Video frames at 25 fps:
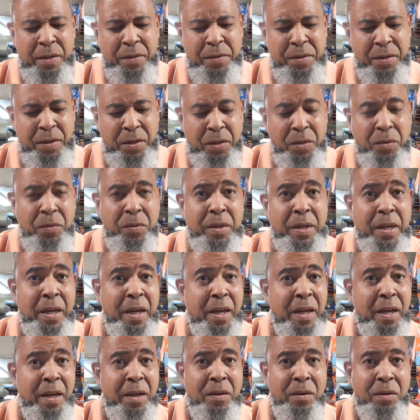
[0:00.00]
The UK
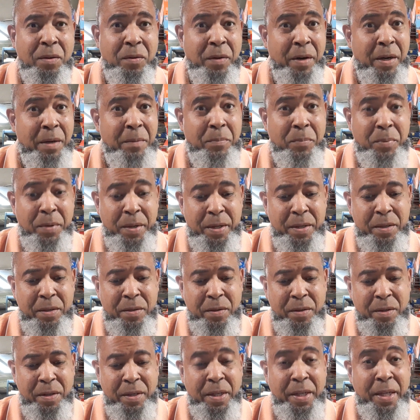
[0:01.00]
or Great Britain
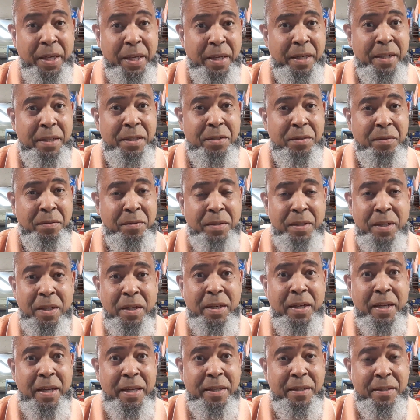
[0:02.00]
or the English, who did a
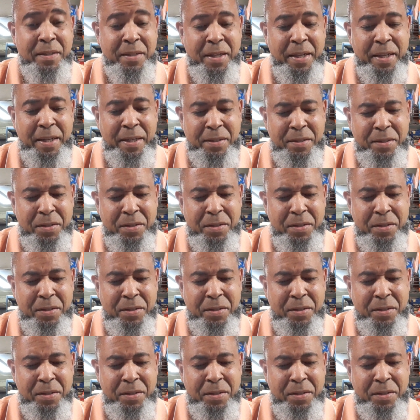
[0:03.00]
lot of things